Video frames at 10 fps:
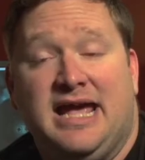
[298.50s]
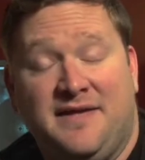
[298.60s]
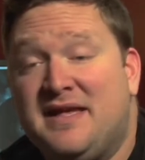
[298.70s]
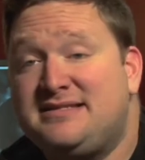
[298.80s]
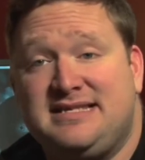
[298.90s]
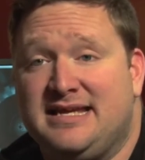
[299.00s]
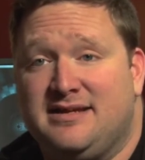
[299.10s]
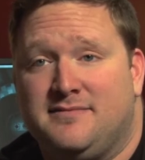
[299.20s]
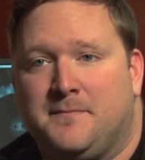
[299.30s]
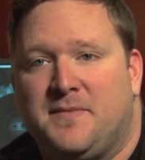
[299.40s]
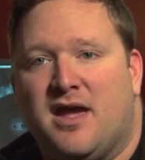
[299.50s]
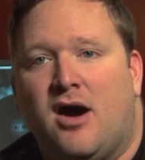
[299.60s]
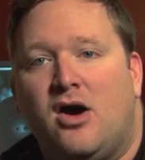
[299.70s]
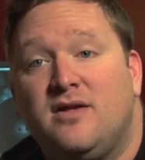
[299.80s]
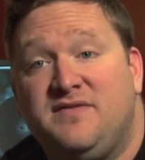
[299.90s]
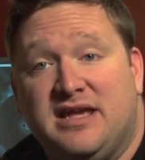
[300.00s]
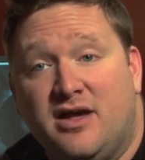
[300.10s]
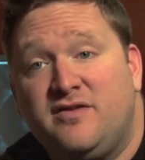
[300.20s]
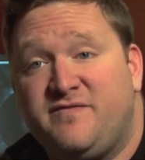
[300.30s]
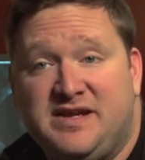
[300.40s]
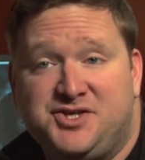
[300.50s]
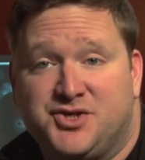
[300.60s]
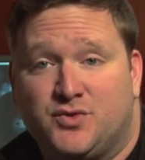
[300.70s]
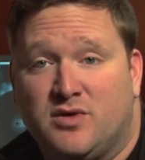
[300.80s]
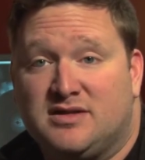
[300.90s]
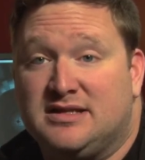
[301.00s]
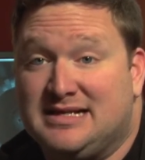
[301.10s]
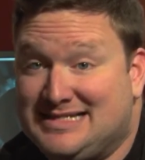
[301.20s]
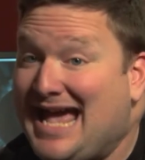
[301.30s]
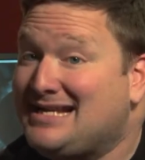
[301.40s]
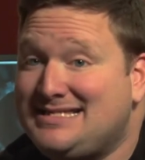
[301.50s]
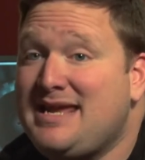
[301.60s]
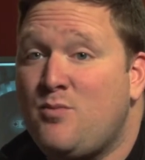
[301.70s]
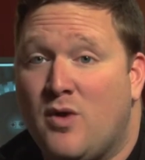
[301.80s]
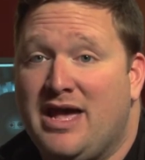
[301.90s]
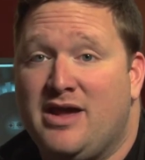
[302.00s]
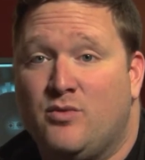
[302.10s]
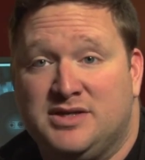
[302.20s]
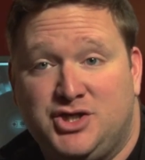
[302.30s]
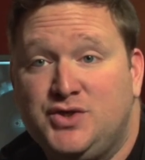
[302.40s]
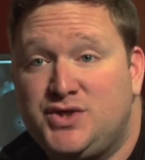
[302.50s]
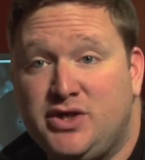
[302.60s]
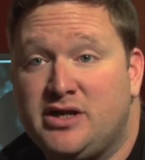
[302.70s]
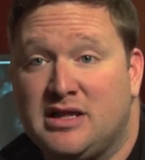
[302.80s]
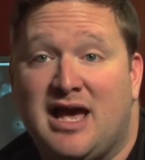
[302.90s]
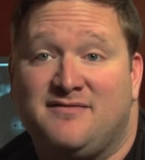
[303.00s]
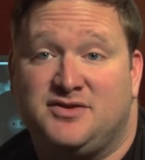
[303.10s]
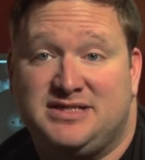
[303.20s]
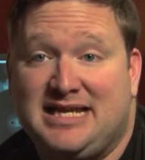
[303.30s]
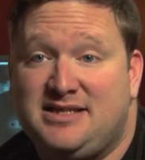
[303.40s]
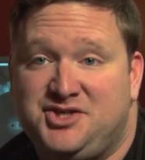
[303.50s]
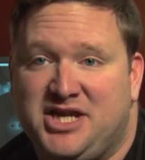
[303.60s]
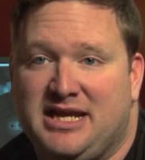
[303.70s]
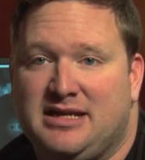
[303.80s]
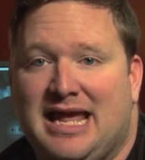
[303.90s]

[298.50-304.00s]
And that's it. All of the other features work the exact same way when two StudioLives are daisy chained